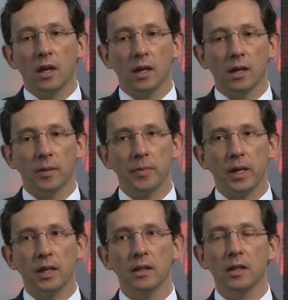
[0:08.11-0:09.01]

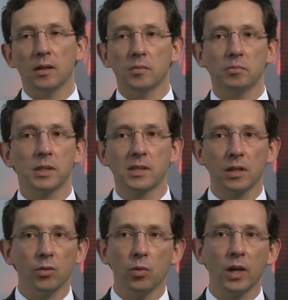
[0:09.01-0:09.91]

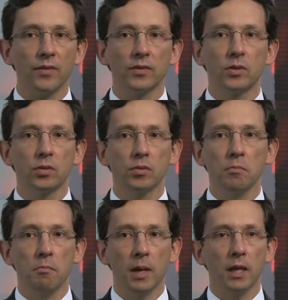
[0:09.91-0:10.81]
Basically, we have 2
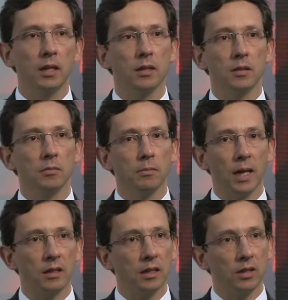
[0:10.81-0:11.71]
main
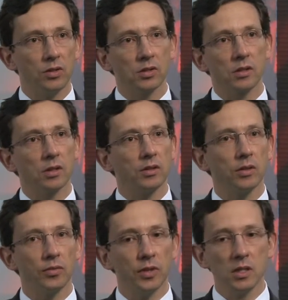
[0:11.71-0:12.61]
mandates.
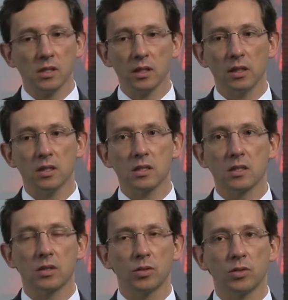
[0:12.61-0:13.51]
The first
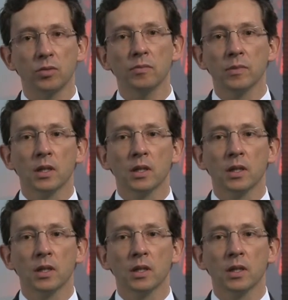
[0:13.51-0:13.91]
is to